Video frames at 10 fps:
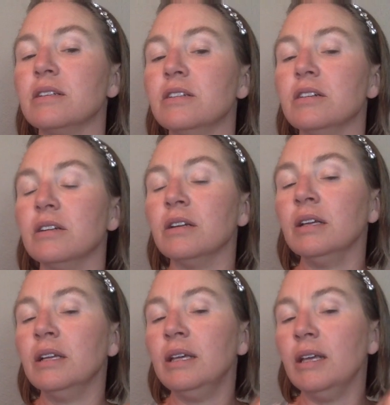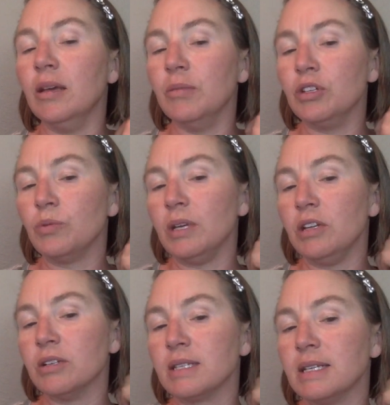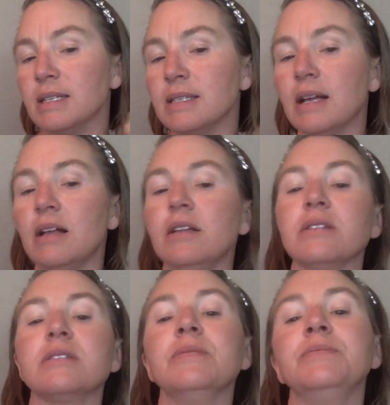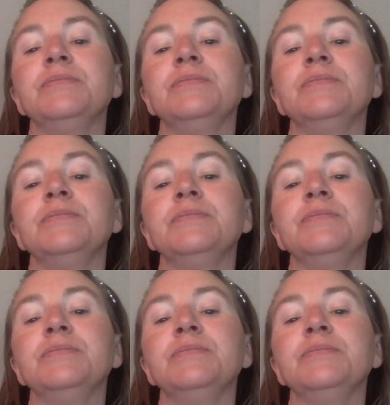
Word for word: under and between your skin cells.